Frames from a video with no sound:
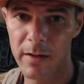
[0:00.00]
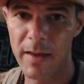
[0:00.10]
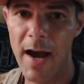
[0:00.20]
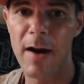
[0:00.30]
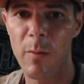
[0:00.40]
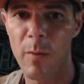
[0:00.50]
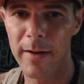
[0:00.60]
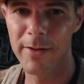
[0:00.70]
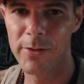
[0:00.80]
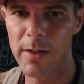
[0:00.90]
and the higher
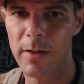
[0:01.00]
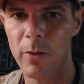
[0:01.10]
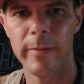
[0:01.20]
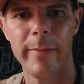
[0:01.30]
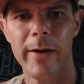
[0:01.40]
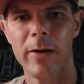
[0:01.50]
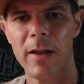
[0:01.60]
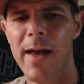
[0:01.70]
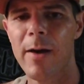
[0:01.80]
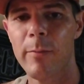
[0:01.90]
wattage you get a little bit better
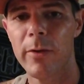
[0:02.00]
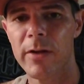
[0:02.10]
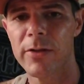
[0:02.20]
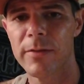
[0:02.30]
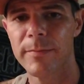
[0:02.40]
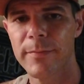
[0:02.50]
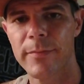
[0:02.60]
cloud production.